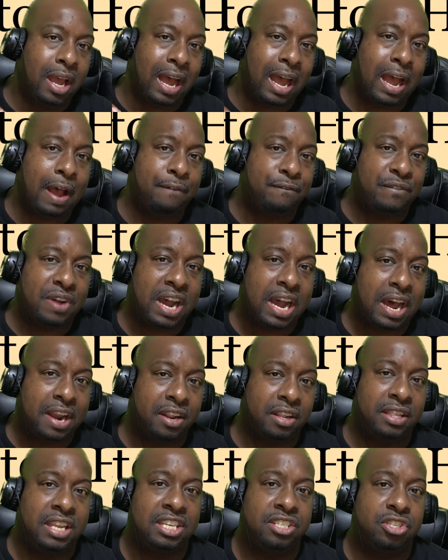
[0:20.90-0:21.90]
I find
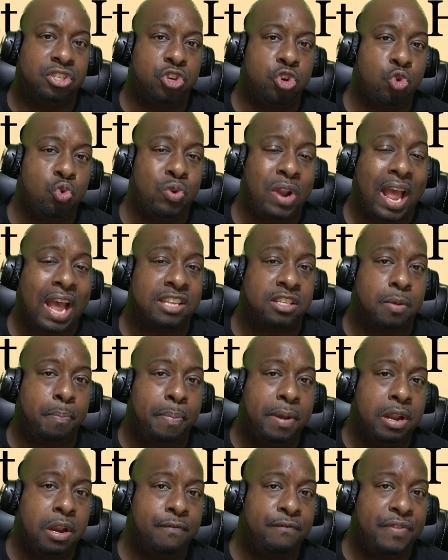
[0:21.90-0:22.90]
this tool as a
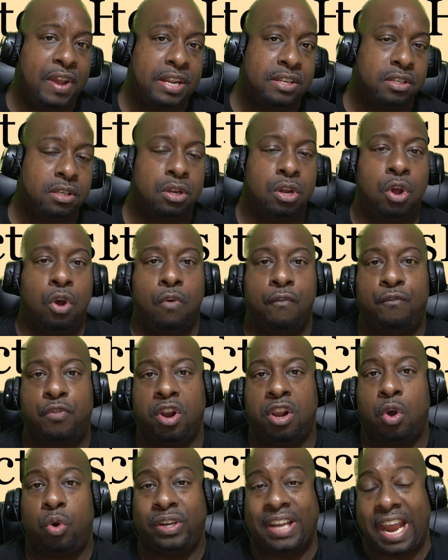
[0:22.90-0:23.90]
benefit for
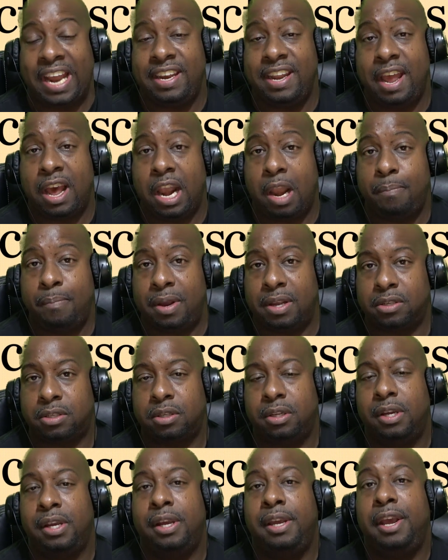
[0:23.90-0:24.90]
locating
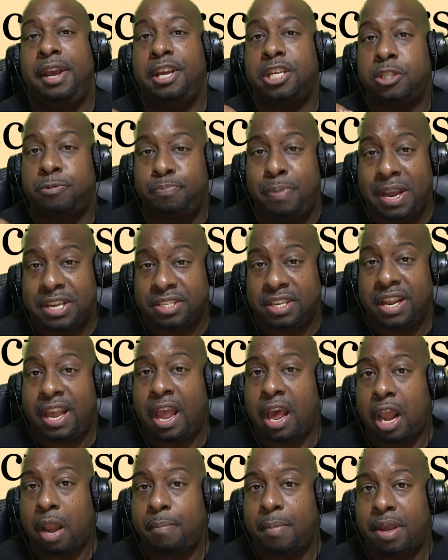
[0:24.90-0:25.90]
elements, especially
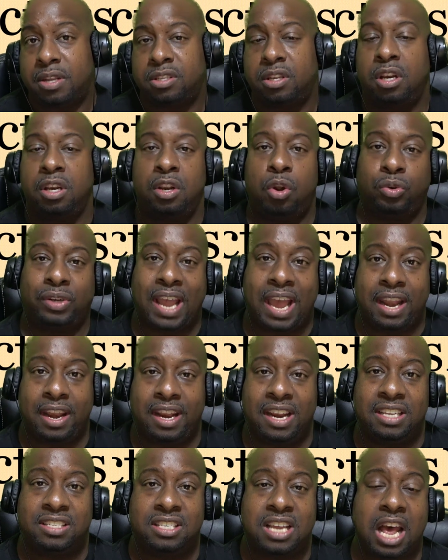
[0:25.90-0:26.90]
elements located
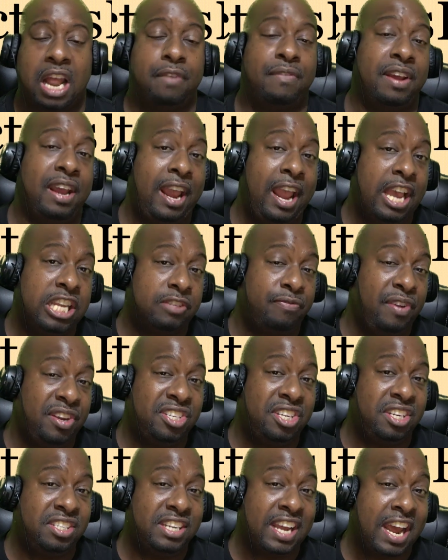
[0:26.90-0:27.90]
inside of an
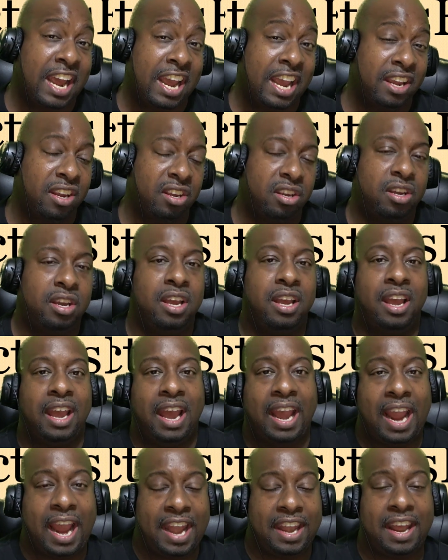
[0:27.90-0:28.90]
SVG tag
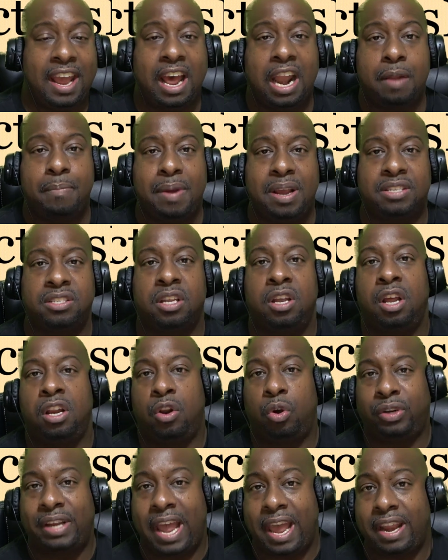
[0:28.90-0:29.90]
and elements
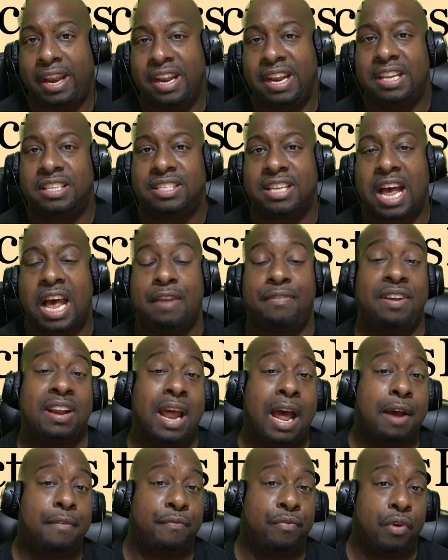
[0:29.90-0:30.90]
located inside of an
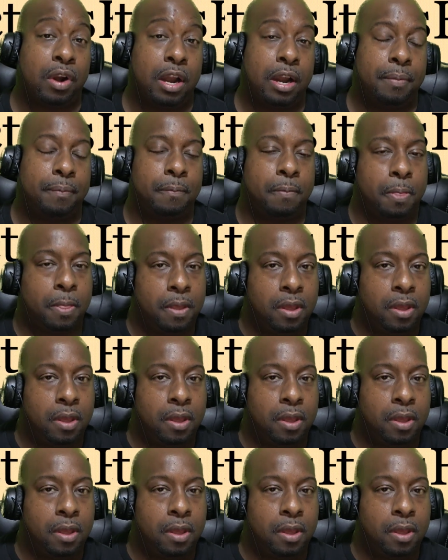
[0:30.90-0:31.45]
iframe.